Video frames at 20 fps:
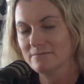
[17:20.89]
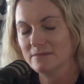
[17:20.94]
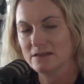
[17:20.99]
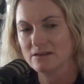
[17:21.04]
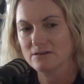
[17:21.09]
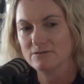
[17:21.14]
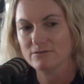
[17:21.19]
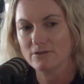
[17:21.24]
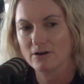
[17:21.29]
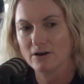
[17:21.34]

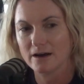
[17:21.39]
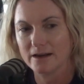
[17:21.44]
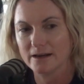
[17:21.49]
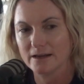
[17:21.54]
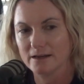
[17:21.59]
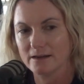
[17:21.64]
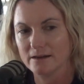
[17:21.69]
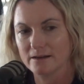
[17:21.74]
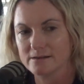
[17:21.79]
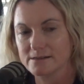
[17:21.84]
You're
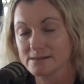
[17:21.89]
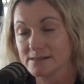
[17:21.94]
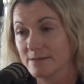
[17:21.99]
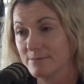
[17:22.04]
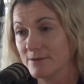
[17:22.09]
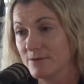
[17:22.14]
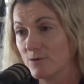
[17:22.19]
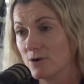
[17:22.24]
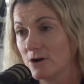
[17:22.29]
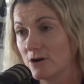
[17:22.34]
riding
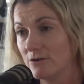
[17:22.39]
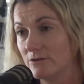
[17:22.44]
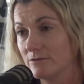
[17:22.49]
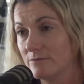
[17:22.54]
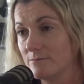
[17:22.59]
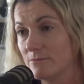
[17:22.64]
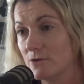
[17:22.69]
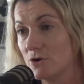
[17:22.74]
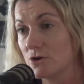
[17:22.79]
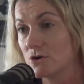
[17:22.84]

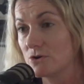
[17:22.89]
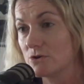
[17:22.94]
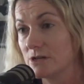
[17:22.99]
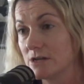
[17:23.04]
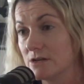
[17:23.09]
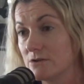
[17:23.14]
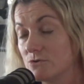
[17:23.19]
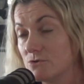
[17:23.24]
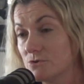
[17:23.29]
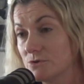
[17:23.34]
semi-wild
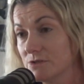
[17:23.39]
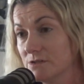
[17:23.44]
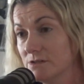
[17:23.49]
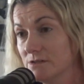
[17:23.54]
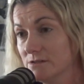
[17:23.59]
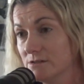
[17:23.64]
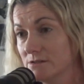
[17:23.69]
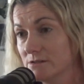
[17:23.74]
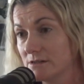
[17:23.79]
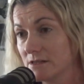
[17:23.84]
Mongolian
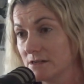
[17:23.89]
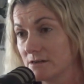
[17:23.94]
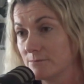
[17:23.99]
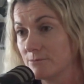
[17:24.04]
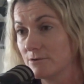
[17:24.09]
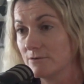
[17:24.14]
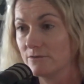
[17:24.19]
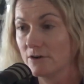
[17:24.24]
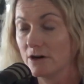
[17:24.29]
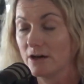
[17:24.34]
horses that are
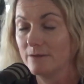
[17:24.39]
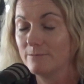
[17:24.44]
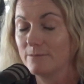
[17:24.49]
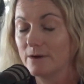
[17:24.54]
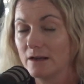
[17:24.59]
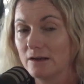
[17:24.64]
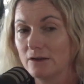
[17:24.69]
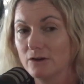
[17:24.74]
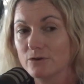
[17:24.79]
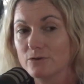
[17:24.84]
provided by
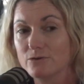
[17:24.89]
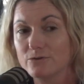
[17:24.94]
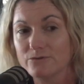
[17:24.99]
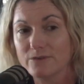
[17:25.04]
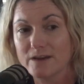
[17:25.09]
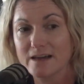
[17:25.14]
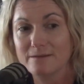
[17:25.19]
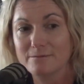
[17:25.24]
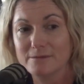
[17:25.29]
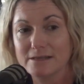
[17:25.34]
local
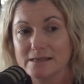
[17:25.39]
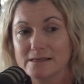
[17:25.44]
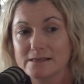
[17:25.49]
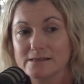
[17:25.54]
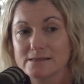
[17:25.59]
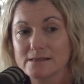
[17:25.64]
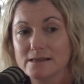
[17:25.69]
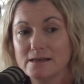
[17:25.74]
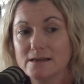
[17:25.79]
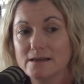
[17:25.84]

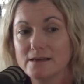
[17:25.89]
families,